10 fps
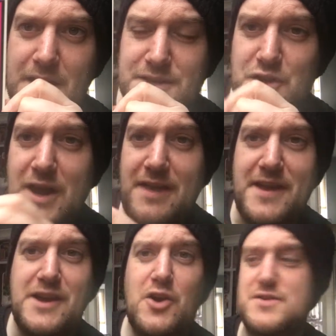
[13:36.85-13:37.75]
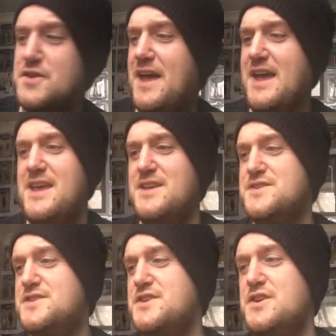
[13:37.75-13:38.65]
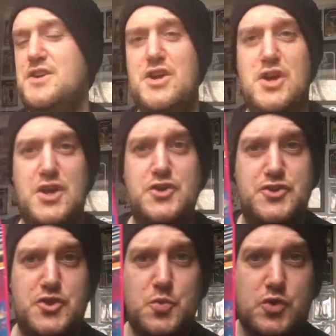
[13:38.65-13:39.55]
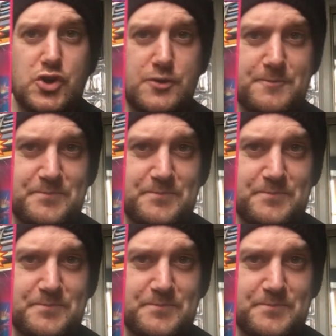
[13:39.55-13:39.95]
So yeah, there you go. So that is Duke.